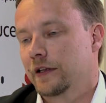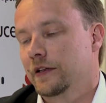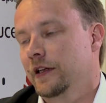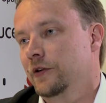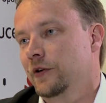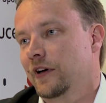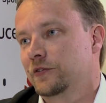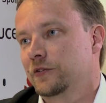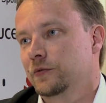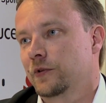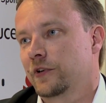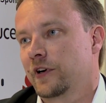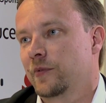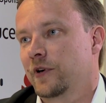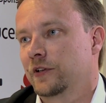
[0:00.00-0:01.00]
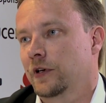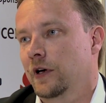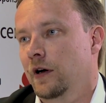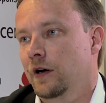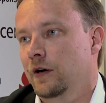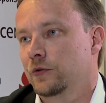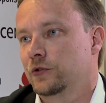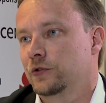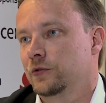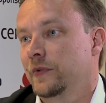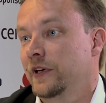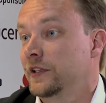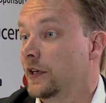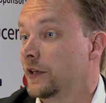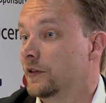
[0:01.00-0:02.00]
Then you have to worry about how to
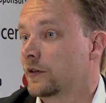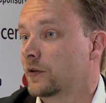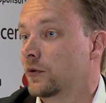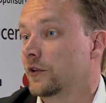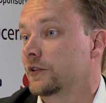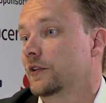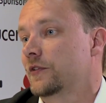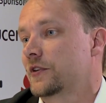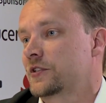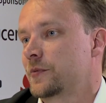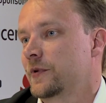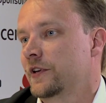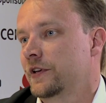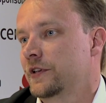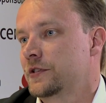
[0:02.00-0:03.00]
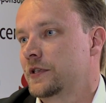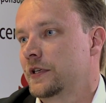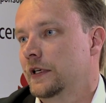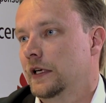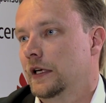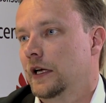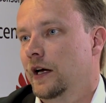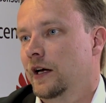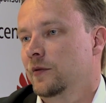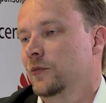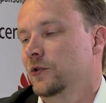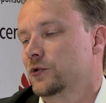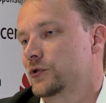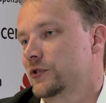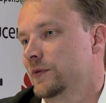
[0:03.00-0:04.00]
maintain the quality of experience, and
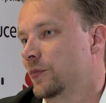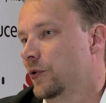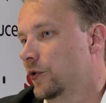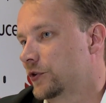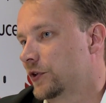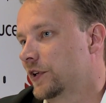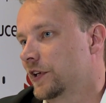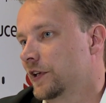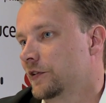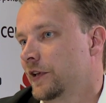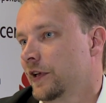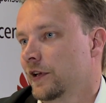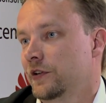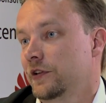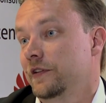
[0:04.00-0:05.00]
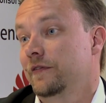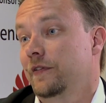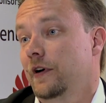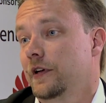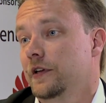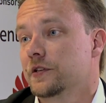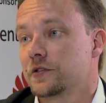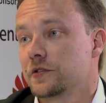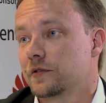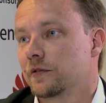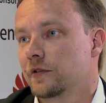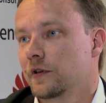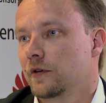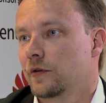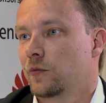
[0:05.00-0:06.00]
most importantly, tell the device
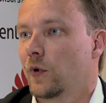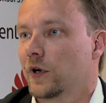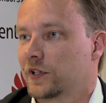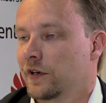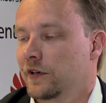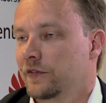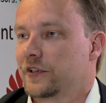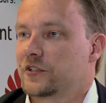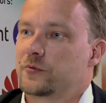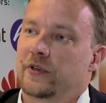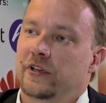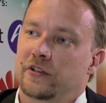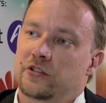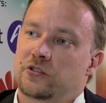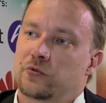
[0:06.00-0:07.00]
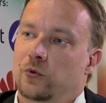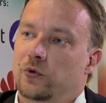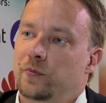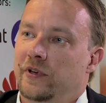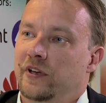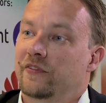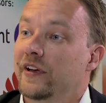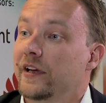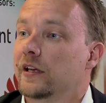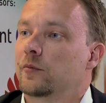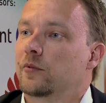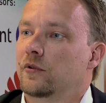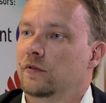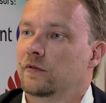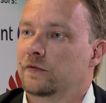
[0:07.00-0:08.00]
what kind of experience would be
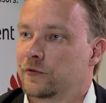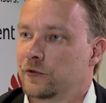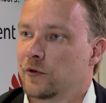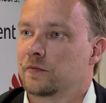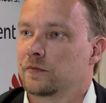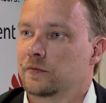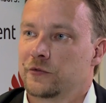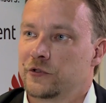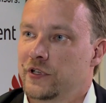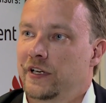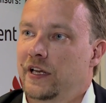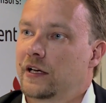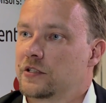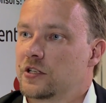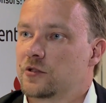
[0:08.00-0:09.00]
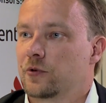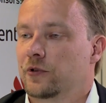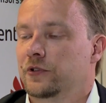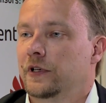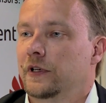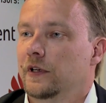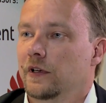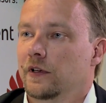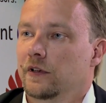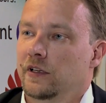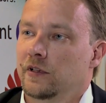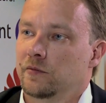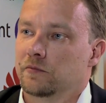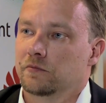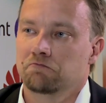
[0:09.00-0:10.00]
available from said access point.
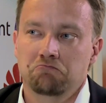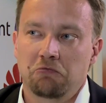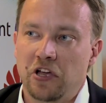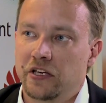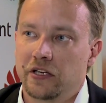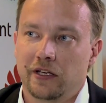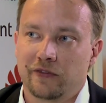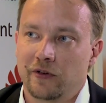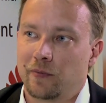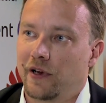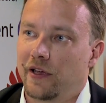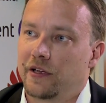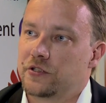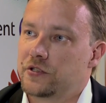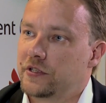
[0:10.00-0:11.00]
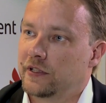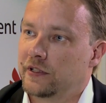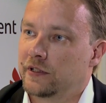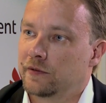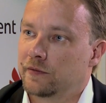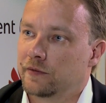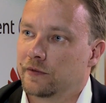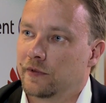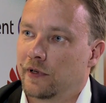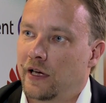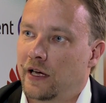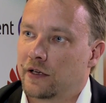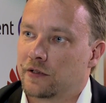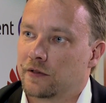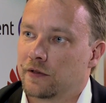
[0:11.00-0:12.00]
In any given place, there
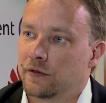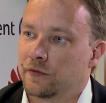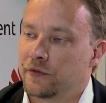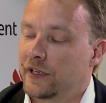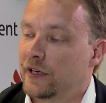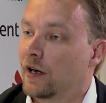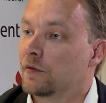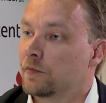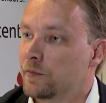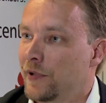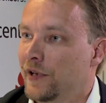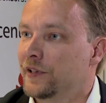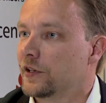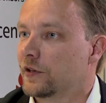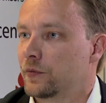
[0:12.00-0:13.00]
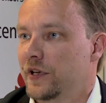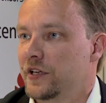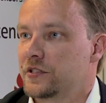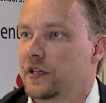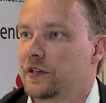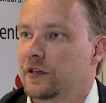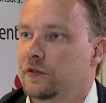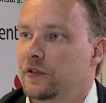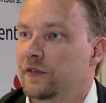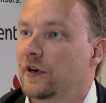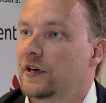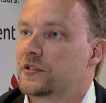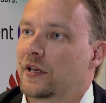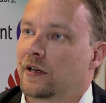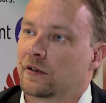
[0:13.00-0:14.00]
are plenty of ways that the
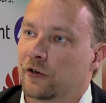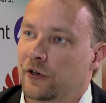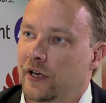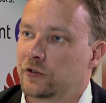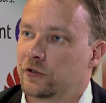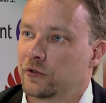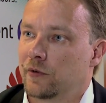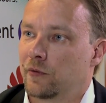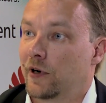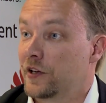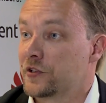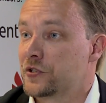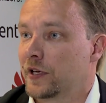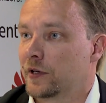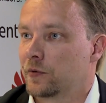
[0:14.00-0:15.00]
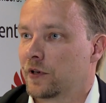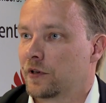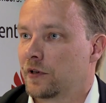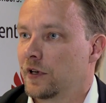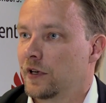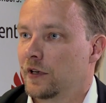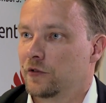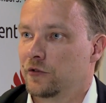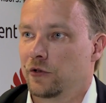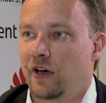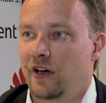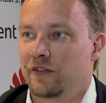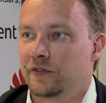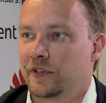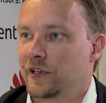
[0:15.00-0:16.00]
device can connect to a wireless network. You
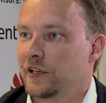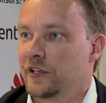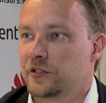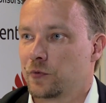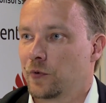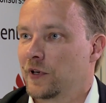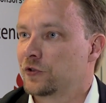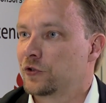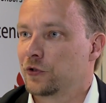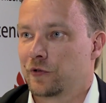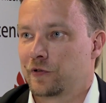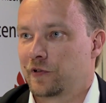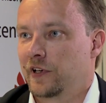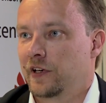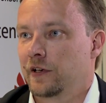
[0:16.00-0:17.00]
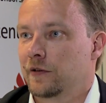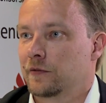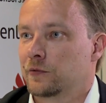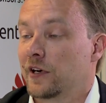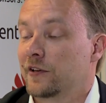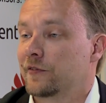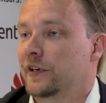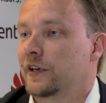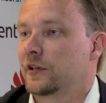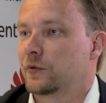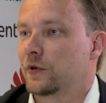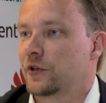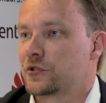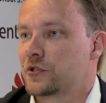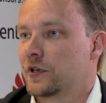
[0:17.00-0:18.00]
have at least 1, 2, 3 Wi-Fi
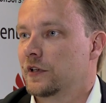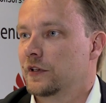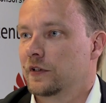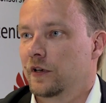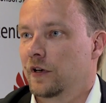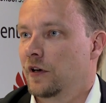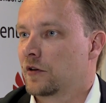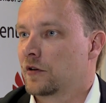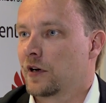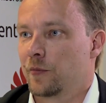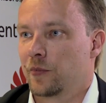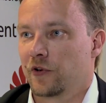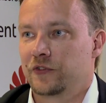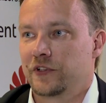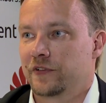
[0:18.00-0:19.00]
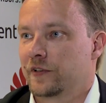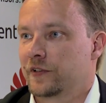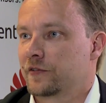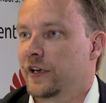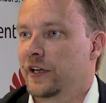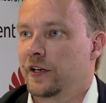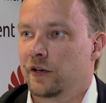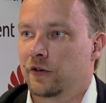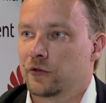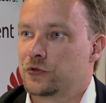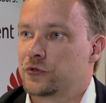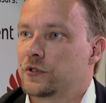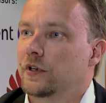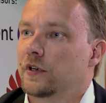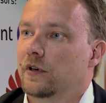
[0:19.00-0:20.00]
networks, a couple of different
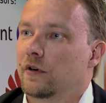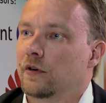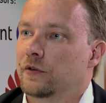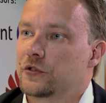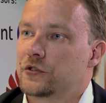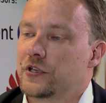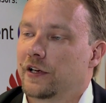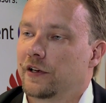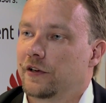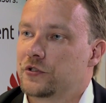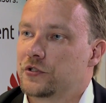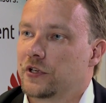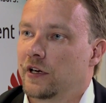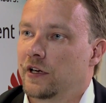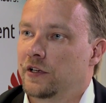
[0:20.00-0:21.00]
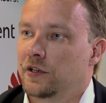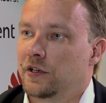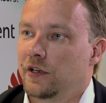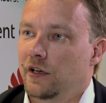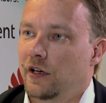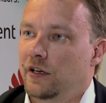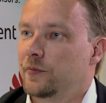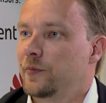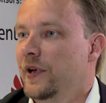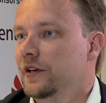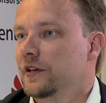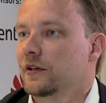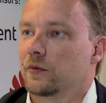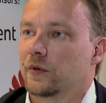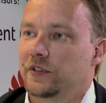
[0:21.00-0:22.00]
radios on the cellular side, and
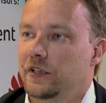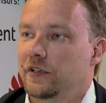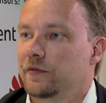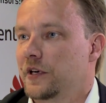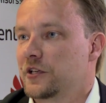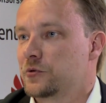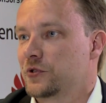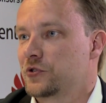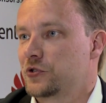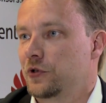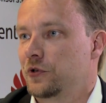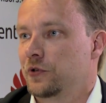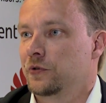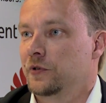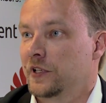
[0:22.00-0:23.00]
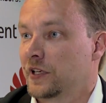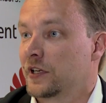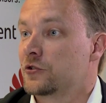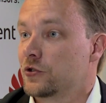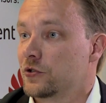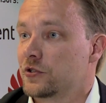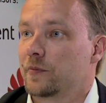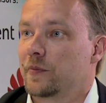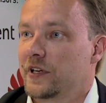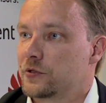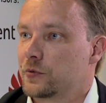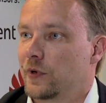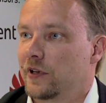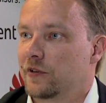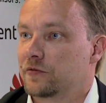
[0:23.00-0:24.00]
depending on what the device wants to do, it can choose the
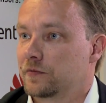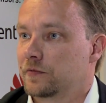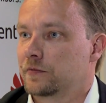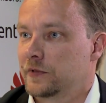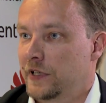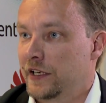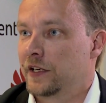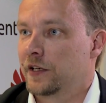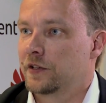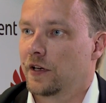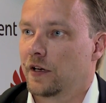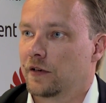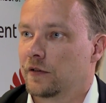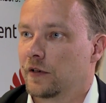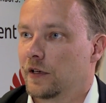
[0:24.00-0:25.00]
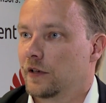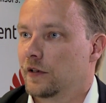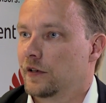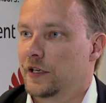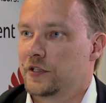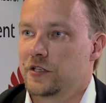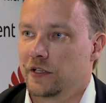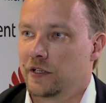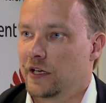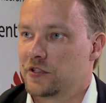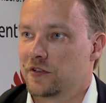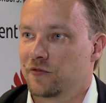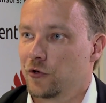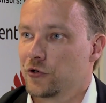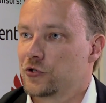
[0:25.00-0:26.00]
best way of getting it done. Let's say it
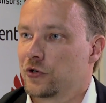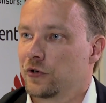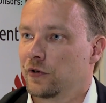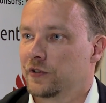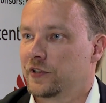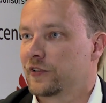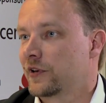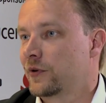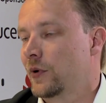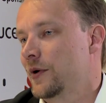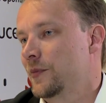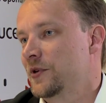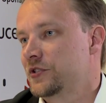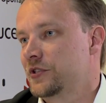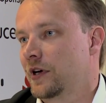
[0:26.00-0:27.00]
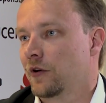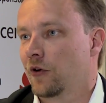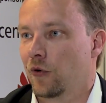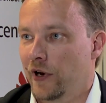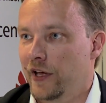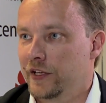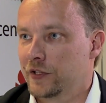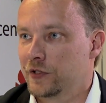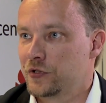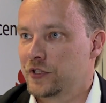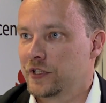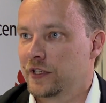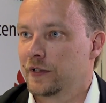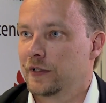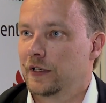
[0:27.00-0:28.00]
has a voice call, the requirements are low
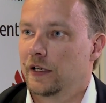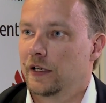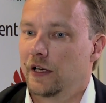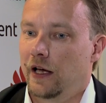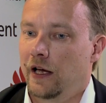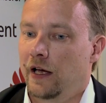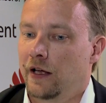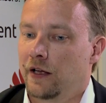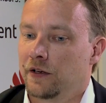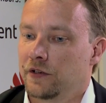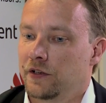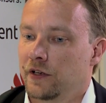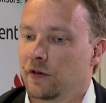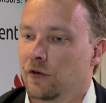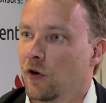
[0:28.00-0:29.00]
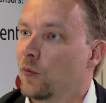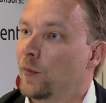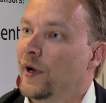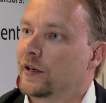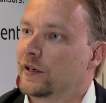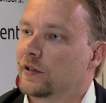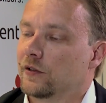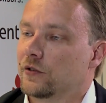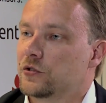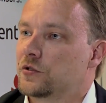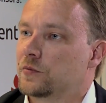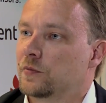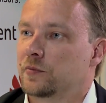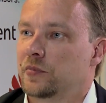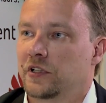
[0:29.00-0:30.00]
latency and low packet
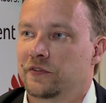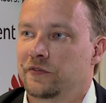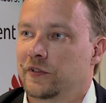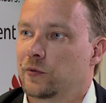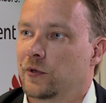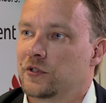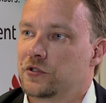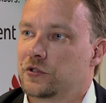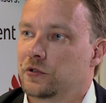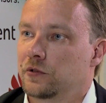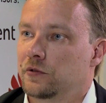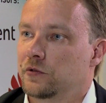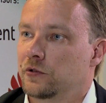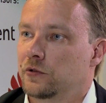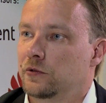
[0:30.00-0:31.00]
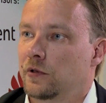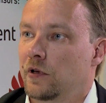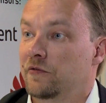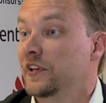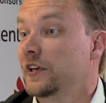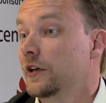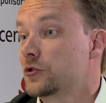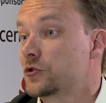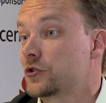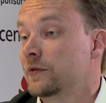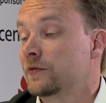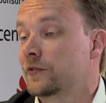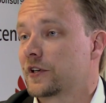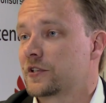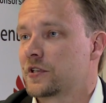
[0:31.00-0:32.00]
loss, but if it wants to do a video
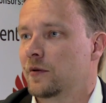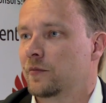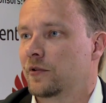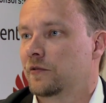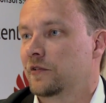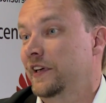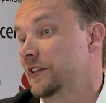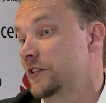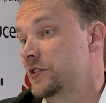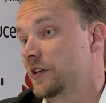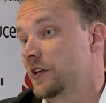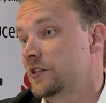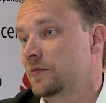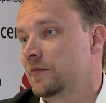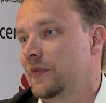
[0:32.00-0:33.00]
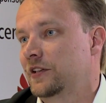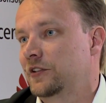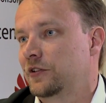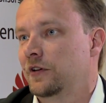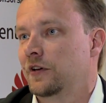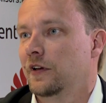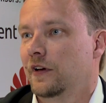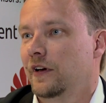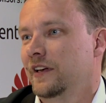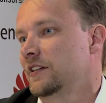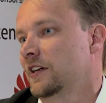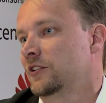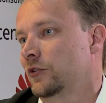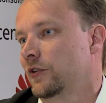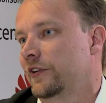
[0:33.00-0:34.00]
stream, for example, latency doesn't matter, and it
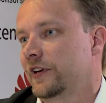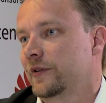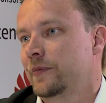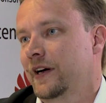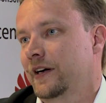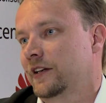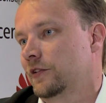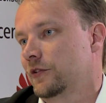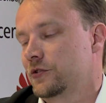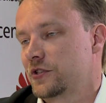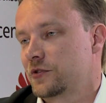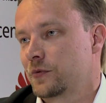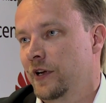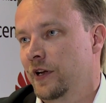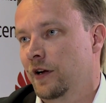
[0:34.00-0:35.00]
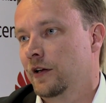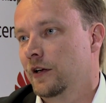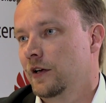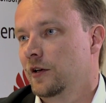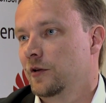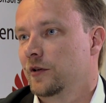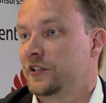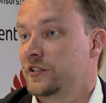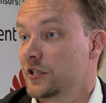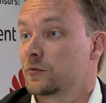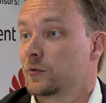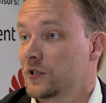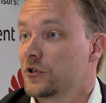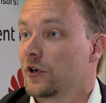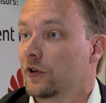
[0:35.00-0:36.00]
can tolerate packet loss as well. It
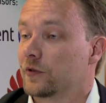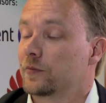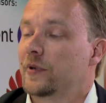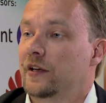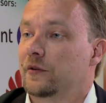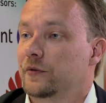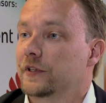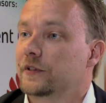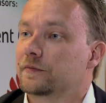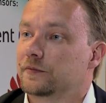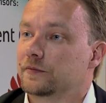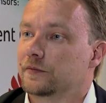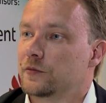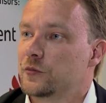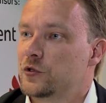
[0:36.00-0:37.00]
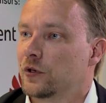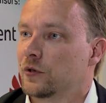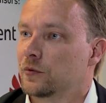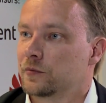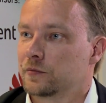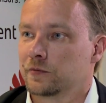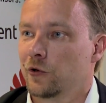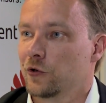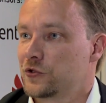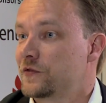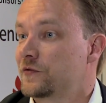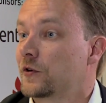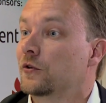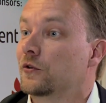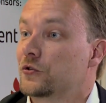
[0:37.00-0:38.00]
just wants a lot of bandwidth. So, courses
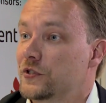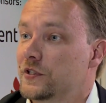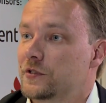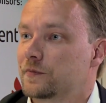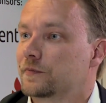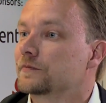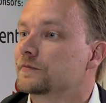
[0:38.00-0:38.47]
for courses.